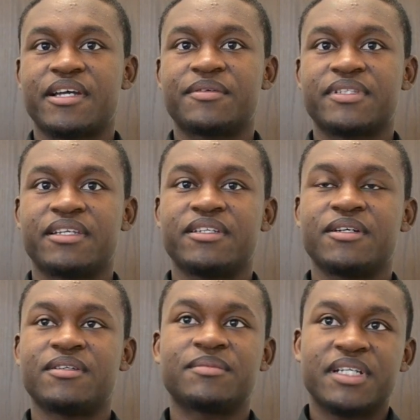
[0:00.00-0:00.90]
I was like, I'm
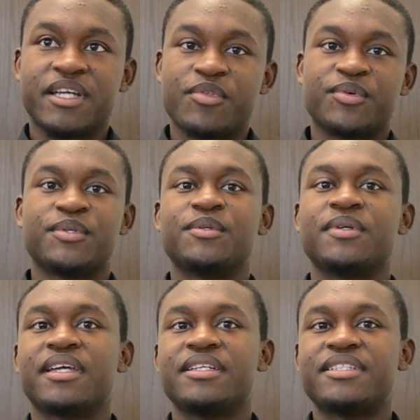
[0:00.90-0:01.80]
going to go through,
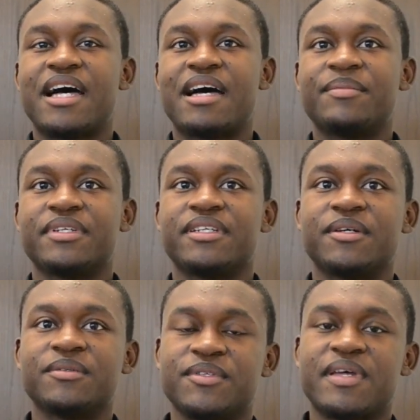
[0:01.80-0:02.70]
get a job,
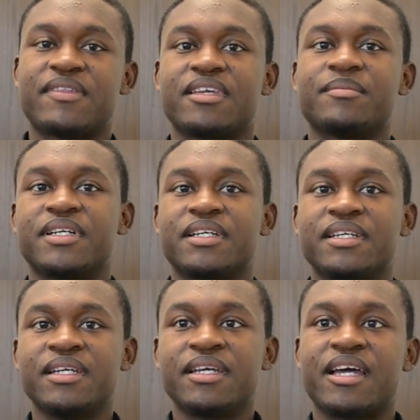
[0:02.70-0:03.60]
do that thing, but
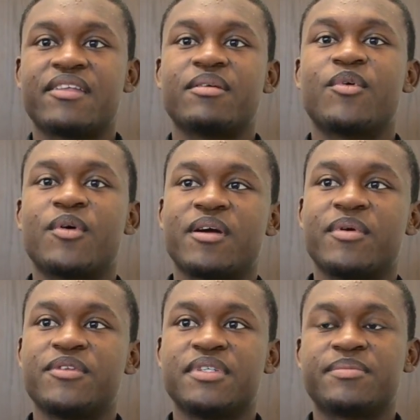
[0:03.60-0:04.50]
kind of the more I
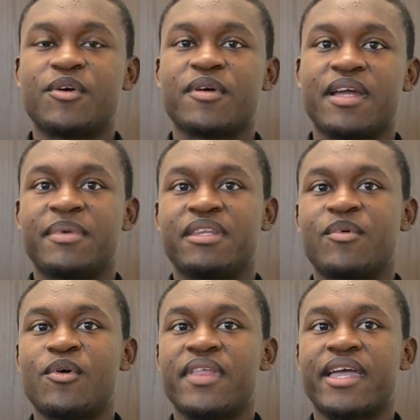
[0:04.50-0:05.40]
went through this program and the
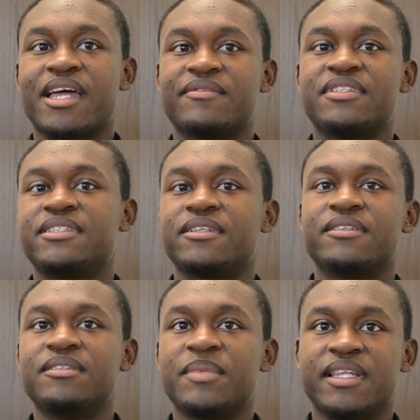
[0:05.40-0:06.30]
more they kind of
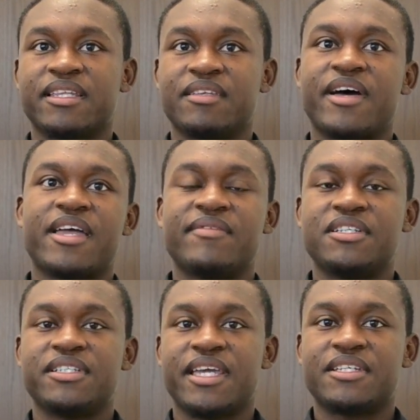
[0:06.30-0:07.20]
instilled in me, like, the value of
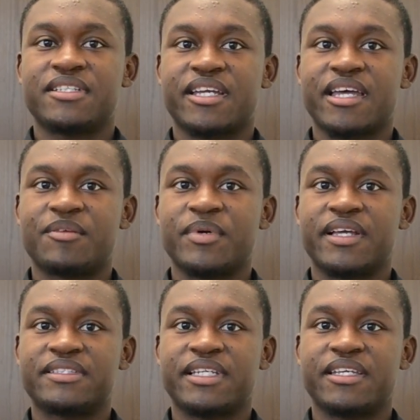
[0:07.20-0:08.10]
education, I kind of
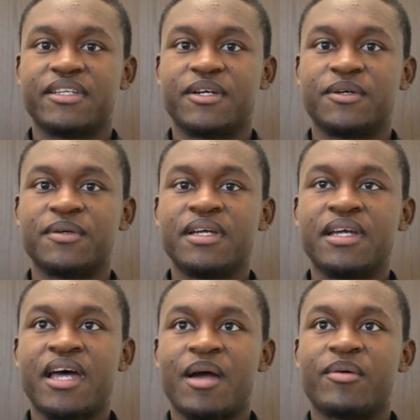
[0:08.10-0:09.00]
realized that,
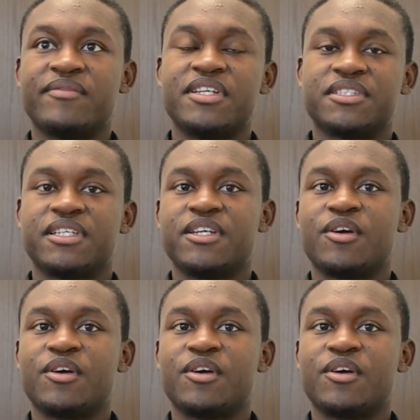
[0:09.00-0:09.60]
I want to eventually,